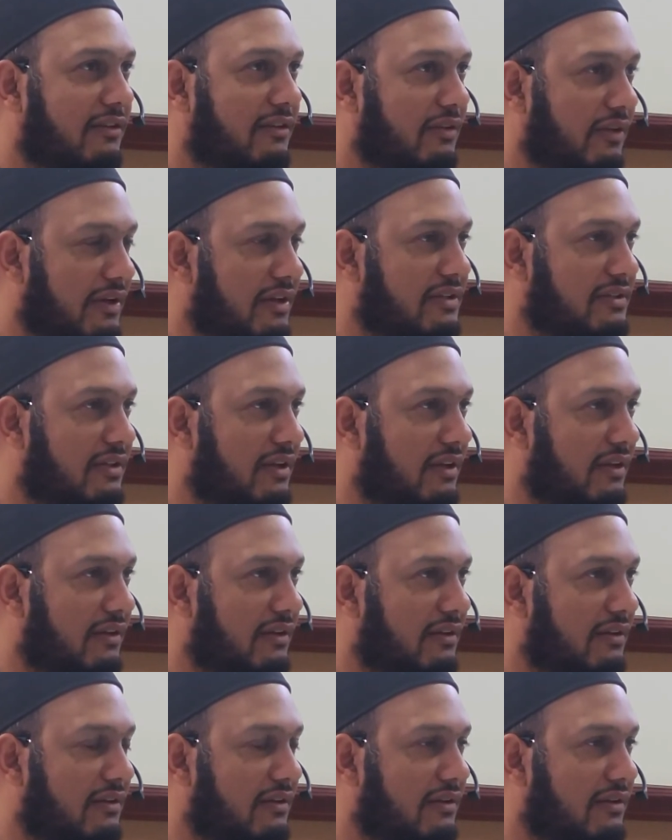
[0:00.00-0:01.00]
You understand?
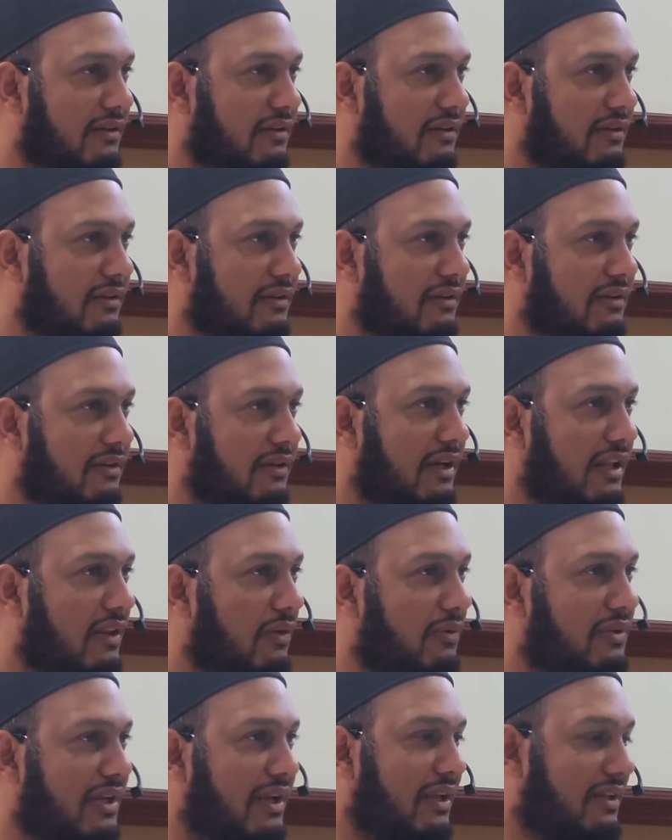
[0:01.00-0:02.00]
In
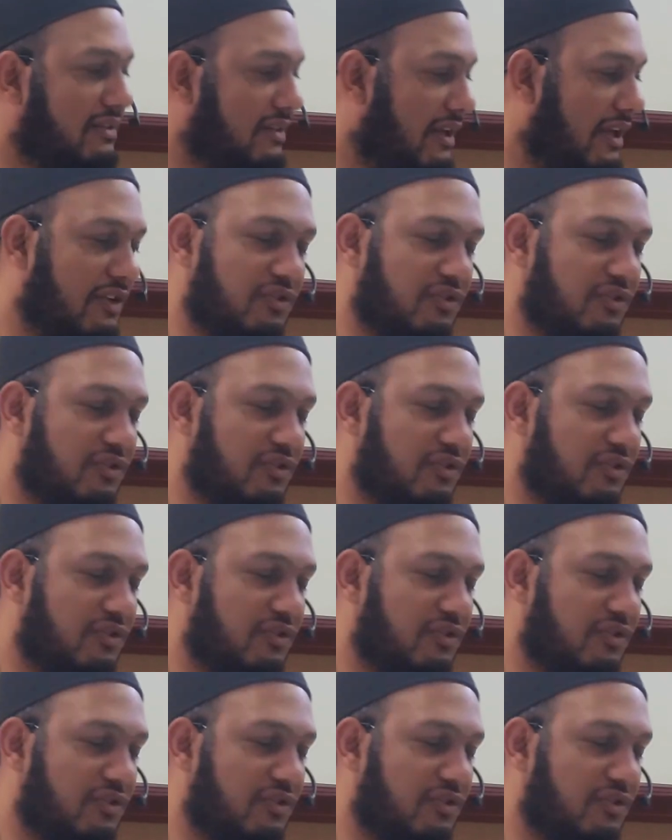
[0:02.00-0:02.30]
other words, I can say